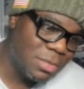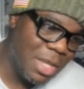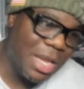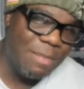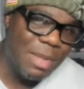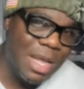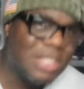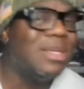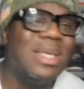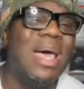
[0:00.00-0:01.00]
and they be like,
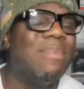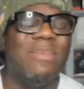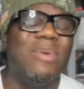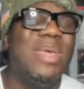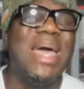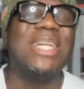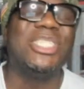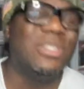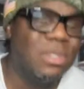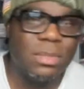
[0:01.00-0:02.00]
"Yeah, but man, we got
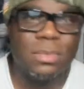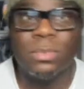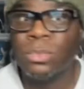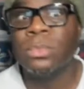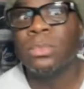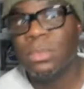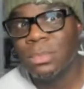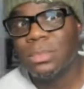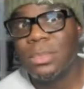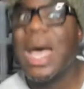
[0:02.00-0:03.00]
you."
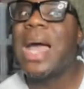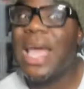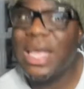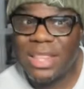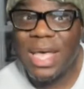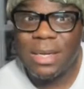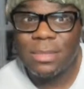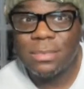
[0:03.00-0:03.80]
I like that.